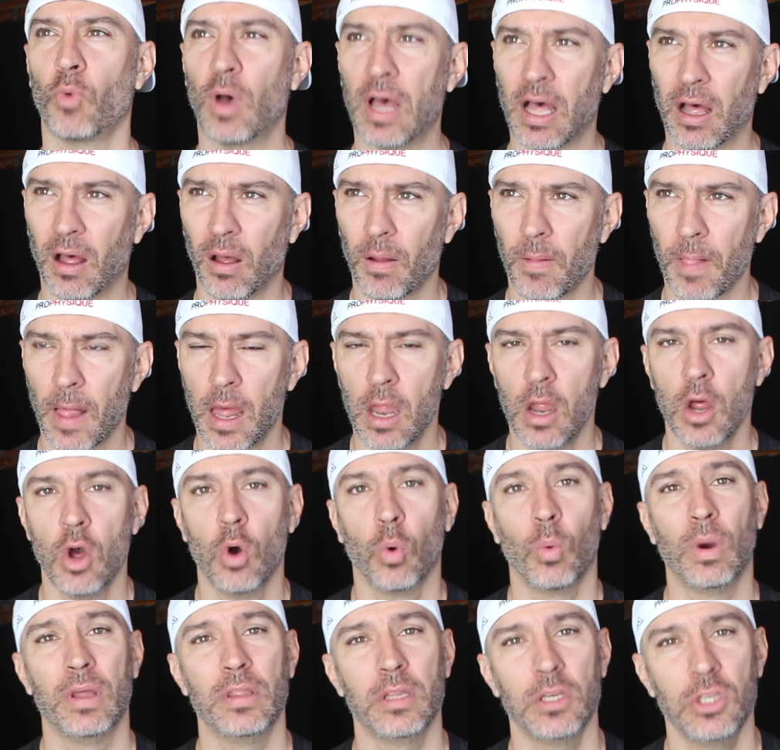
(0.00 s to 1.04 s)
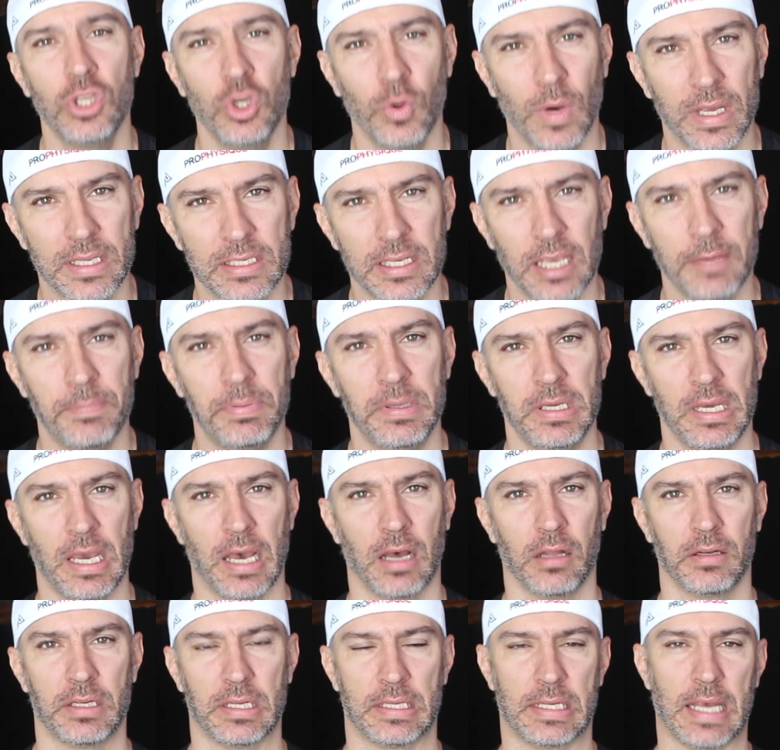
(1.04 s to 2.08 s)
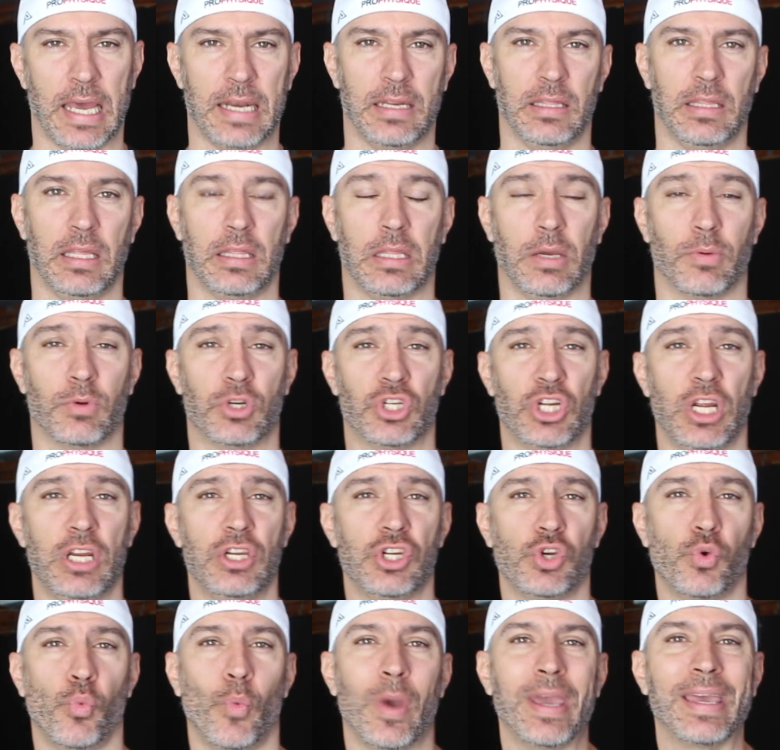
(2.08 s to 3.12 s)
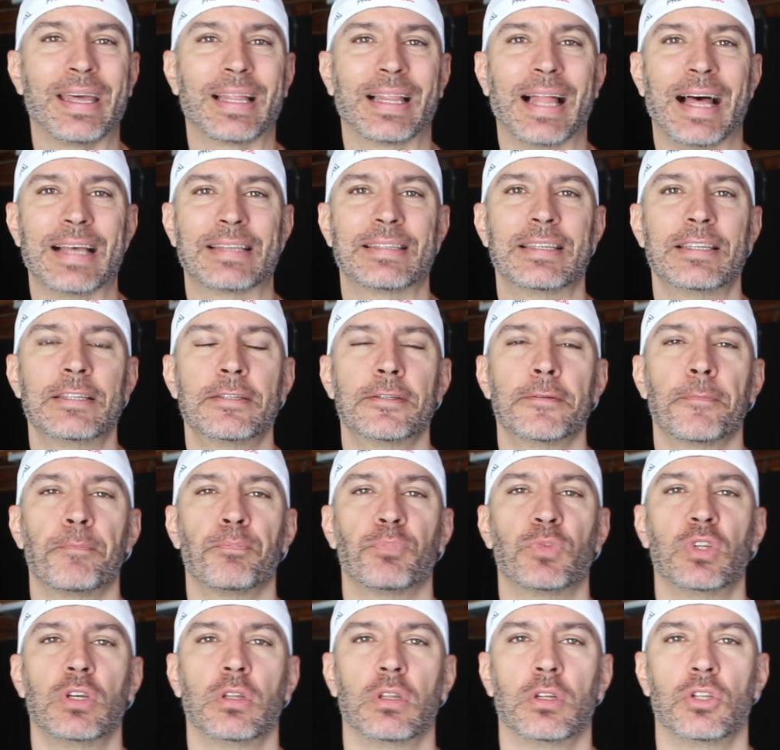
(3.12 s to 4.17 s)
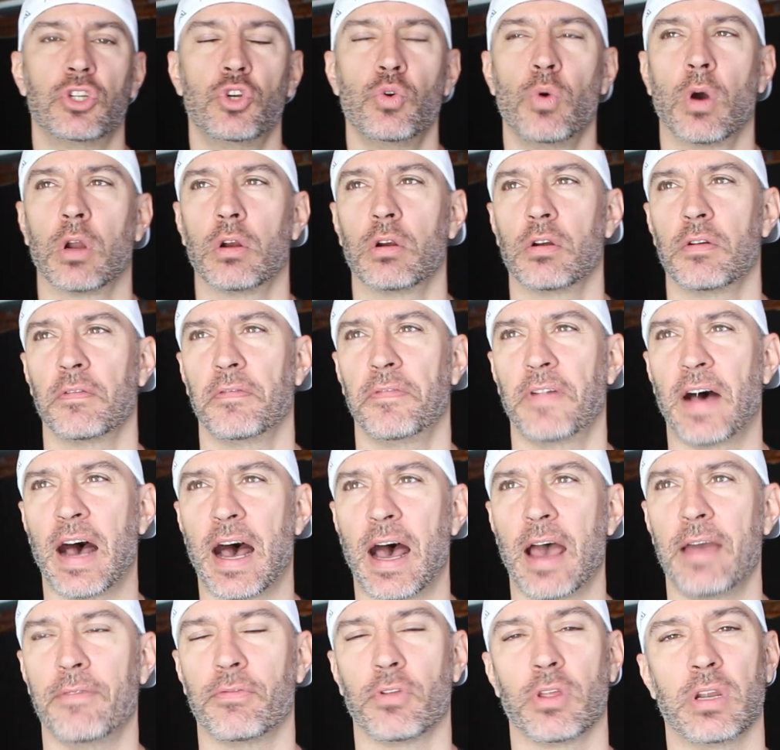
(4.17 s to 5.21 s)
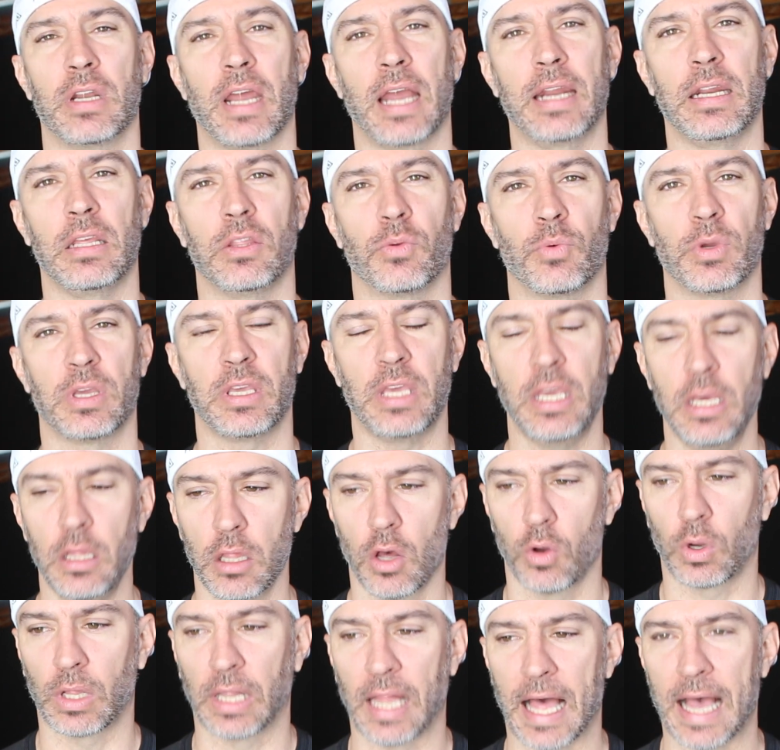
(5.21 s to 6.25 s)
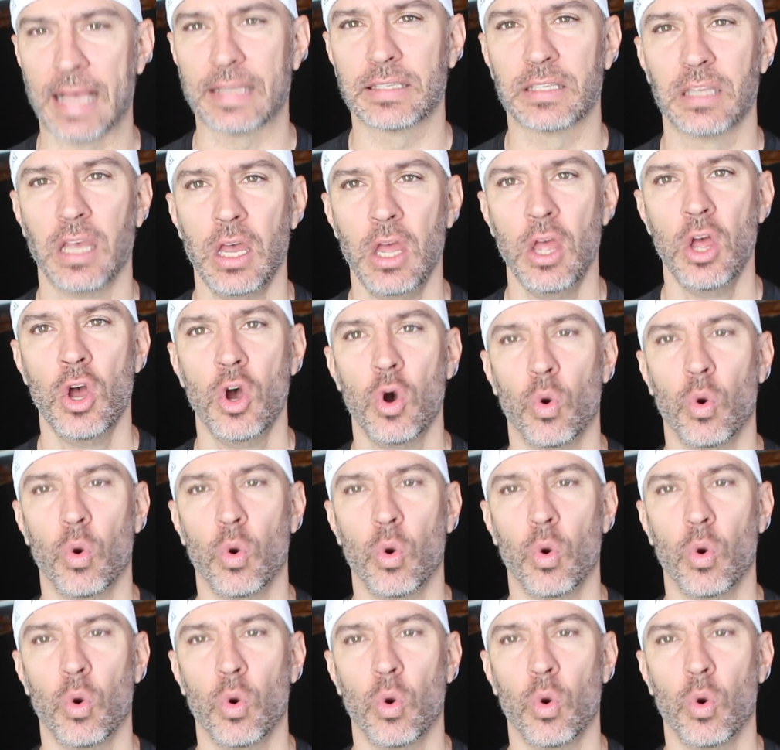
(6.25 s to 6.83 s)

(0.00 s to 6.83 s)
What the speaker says: Well, when the USAPL decided that they were changing weight classes to the 205 or the 93 kilo class,